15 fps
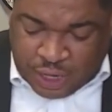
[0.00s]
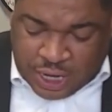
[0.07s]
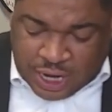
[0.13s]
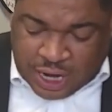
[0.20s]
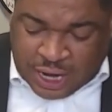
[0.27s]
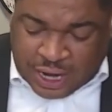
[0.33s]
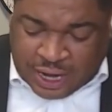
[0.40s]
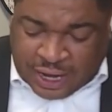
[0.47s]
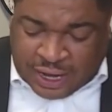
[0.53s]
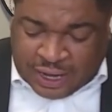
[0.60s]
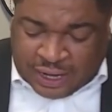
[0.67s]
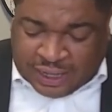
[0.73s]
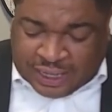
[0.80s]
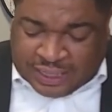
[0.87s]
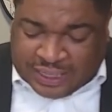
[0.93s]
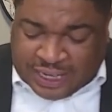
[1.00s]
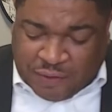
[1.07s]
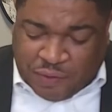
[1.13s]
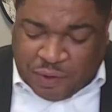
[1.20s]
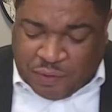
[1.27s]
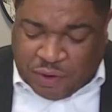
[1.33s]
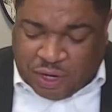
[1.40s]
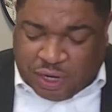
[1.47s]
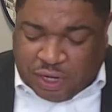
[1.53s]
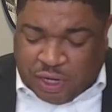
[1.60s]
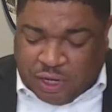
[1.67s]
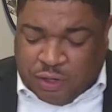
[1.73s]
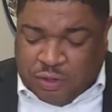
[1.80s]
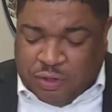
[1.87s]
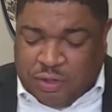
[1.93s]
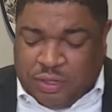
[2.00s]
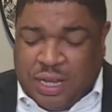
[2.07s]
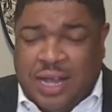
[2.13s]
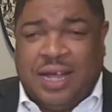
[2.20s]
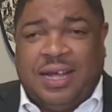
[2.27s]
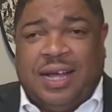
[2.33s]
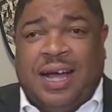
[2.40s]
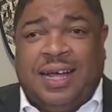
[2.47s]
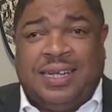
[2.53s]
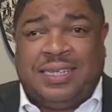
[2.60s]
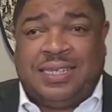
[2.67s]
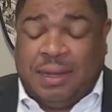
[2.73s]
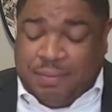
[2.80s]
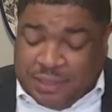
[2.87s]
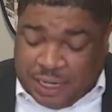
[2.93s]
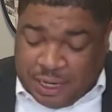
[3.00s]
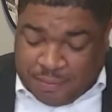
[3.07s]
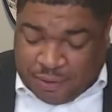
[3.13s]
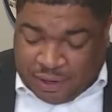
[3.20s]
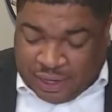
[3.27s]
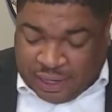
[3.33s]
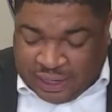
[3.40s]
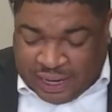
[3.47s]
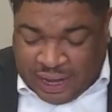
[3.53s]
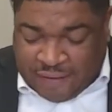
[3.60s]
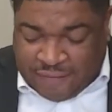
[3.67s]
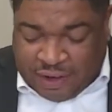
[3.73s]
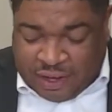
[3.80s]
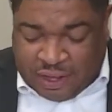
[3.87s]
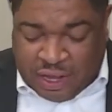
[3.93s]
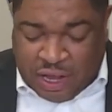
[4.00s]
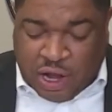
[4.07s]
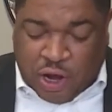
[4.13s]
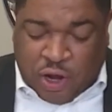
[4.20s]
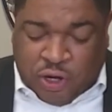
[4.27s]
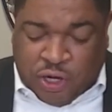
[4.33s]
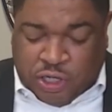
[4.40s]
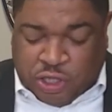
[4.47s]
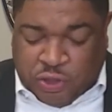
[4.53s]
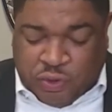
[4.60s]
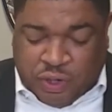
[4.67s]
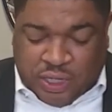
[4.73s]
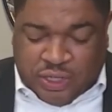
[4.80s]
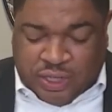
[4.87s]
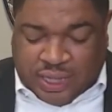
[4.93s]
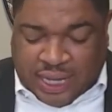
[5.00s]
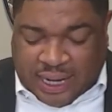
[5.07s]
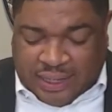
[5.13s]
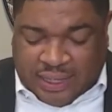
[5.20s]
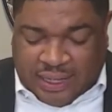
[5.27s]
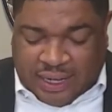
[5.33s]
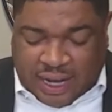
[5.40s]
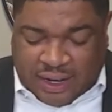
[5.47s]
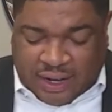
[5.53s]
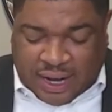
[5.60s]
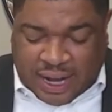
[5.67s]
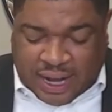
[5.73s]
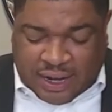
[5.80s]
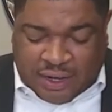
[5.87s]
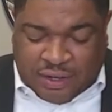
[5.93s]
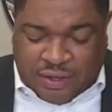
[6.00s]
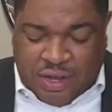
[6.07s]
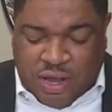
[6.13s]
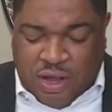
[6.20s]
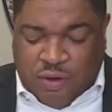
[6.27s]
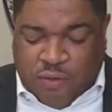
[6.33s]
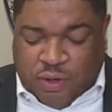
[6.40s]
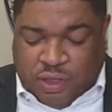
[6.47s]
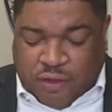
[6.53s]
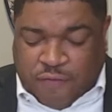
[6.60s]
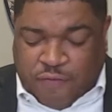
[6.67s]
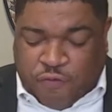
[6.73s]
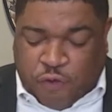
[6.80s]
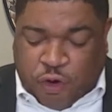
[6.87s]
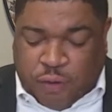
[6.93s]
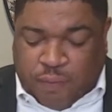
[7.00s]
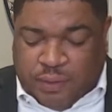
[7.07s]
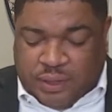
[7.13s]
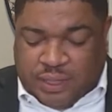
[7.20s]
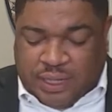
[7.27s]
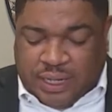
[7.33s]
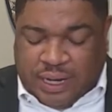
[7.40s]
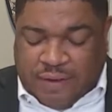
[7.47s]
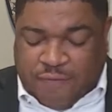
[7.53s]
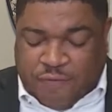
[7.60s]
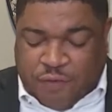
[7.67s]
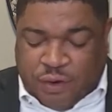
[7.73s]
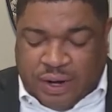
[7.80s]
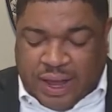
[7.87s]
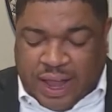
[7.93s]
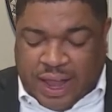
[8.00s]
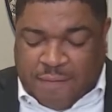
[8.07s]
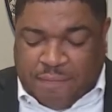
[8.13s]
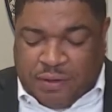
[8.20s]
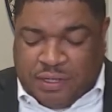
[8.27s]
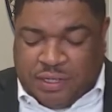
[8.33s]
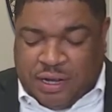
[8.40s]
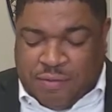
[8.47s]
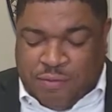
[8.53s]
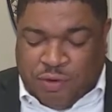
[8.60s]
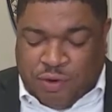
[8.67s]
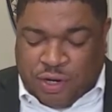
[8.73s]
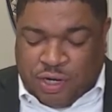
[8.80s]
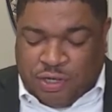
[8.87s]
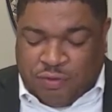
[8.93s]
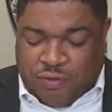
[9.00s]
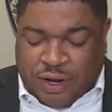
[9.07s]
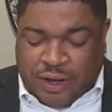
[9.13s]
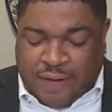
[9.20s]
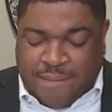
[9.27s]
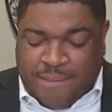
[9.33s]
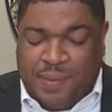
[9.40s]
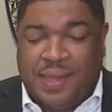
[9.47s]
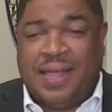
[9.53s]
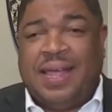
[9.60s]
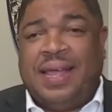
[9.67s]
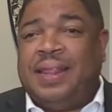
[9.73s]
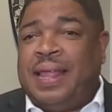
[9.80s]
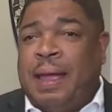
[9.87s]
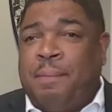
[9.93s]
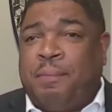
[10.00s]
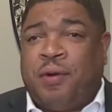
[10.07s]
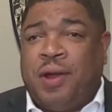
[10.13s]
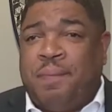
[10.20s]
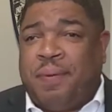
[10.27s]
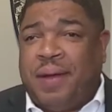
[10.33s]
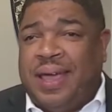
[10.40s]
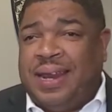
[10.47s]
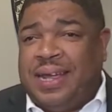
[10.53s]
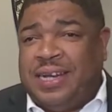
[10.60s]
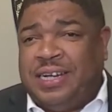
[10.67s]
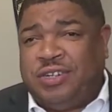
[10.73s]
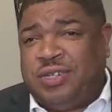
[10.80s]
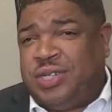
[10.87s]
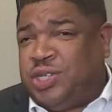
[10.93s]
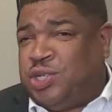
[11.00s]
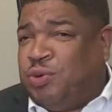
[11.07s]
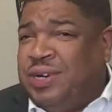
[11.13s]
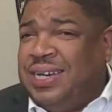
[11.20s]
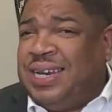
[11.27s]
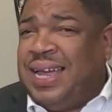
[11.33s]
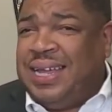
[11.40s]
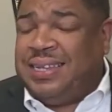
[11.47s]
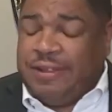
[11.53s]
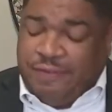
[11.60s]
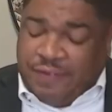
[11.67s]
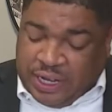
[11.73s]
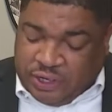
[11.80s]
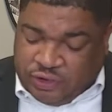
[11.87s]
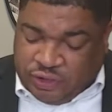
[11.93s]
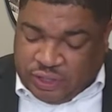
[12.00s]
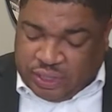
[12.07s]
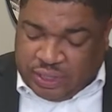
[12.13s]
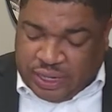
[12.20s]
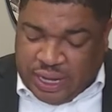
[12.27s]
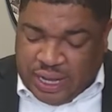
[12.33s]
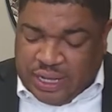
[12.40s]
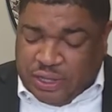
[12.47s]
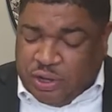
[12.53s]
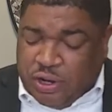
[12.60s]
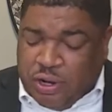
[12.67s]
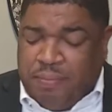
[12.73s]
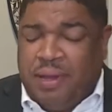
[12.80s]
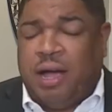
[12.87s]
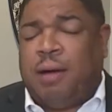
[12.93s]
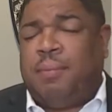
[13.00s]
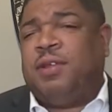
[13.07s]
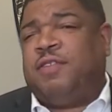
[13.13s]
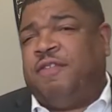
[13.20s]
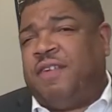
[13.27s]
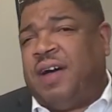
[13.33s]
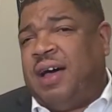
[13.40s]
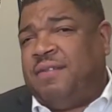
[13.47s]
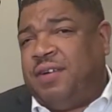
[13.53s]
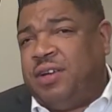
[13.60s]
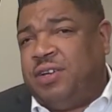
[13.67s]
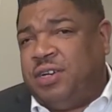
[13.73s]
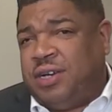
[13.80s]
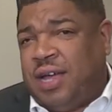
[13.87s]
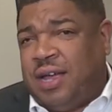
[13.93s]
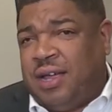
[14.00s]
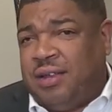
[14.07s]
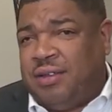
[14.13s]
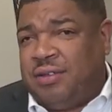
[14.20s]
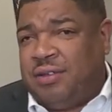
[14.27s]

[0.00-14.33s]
let's say we were to close September 11th on a $200,000 house with a 4.5% mortgage rate. That prepaid interest, 20 days of interest, is going to be almost $500.